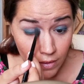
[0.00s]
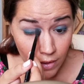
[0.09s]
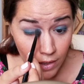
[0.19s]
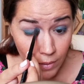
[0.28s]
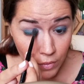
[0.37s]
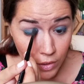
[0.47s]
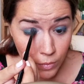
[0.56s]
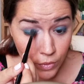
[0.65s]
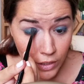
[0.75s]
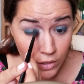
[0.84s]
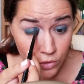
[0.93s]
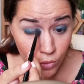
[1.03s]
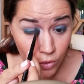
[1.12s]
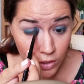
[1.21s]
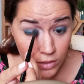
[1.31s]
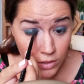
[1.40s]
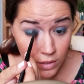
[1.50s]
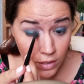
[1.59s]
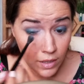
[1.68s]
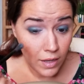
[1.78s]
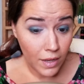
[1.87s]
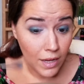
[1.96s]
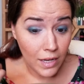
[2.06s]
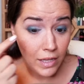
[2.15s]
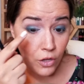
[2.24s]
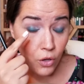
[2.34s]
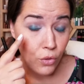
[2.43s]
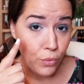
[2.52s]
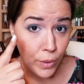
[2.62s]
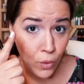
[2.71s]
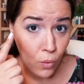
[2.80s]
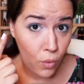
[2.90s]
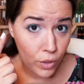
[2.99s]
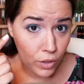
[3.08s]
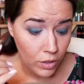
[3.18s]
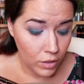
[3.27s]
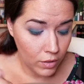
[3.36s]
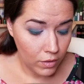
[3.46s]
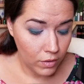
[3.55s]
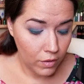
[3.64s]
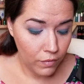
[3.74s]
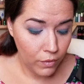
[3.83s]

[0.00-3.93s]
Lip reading: And I'm going to bring it towards kind of like a quarter of